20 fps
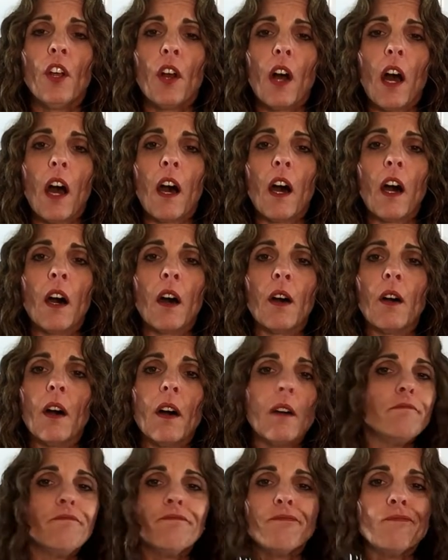uh,
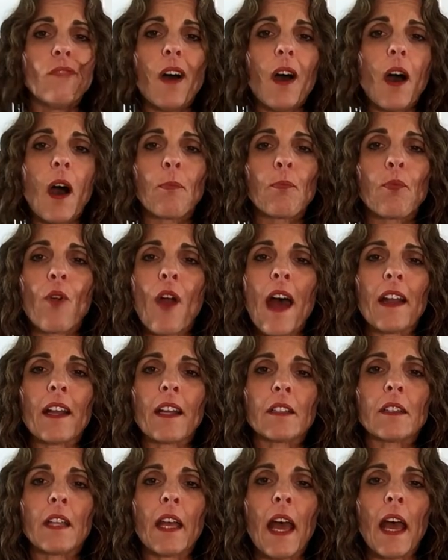a
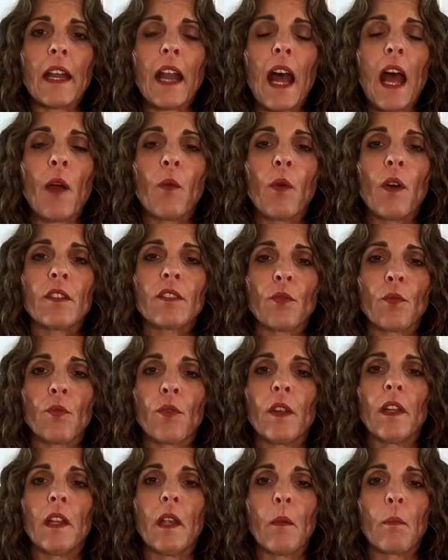product that I wasn't
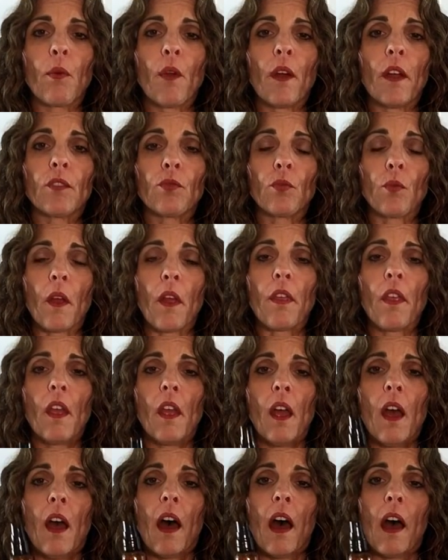really impressed with.
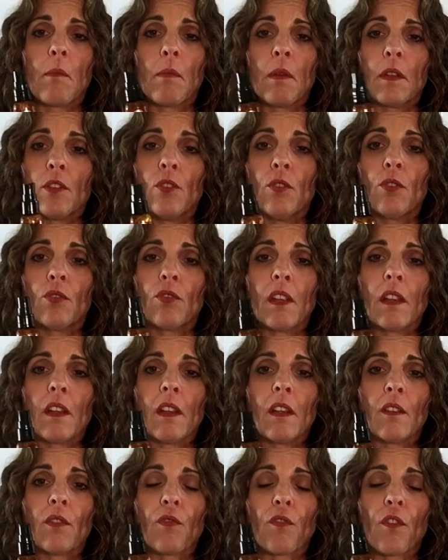I've been using
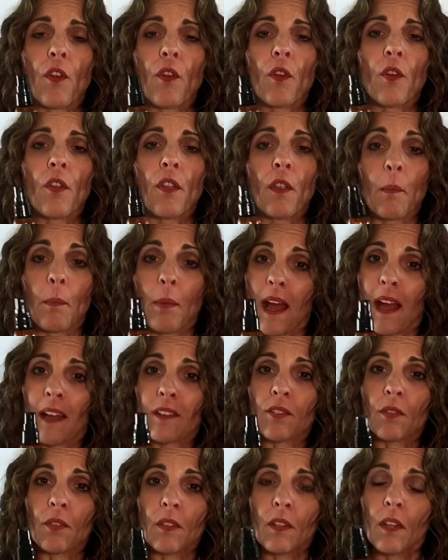this for the
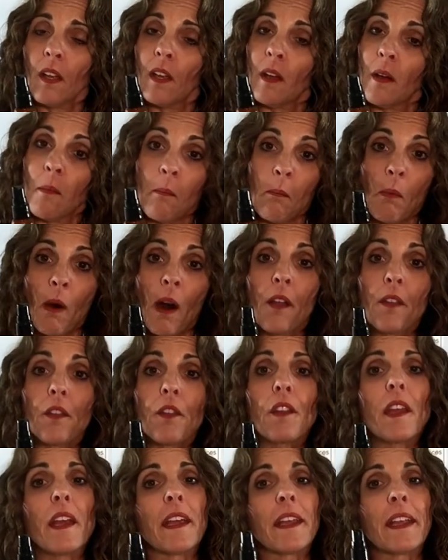past month
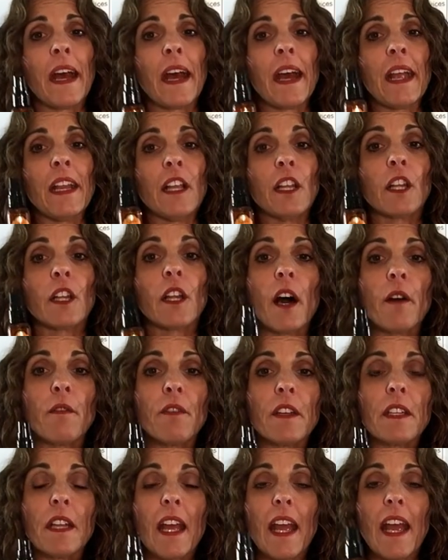and I love
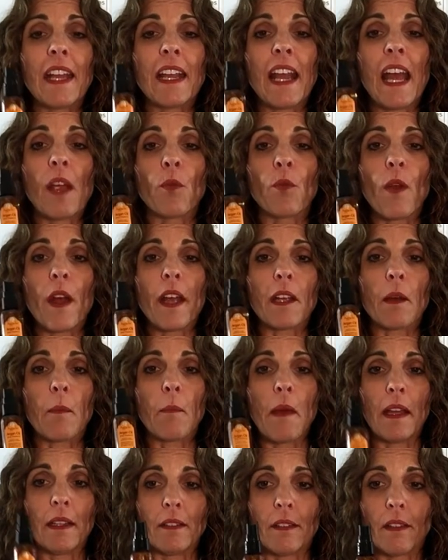it and I
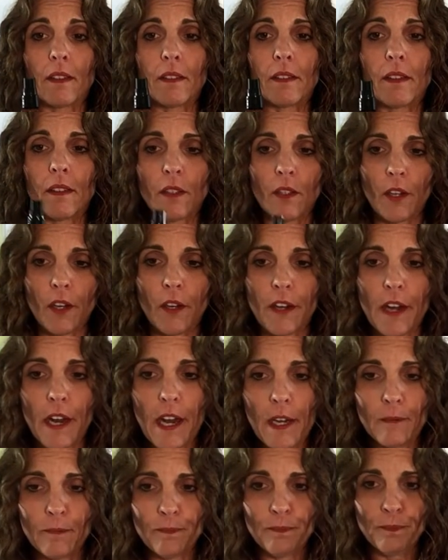recommend it. All right.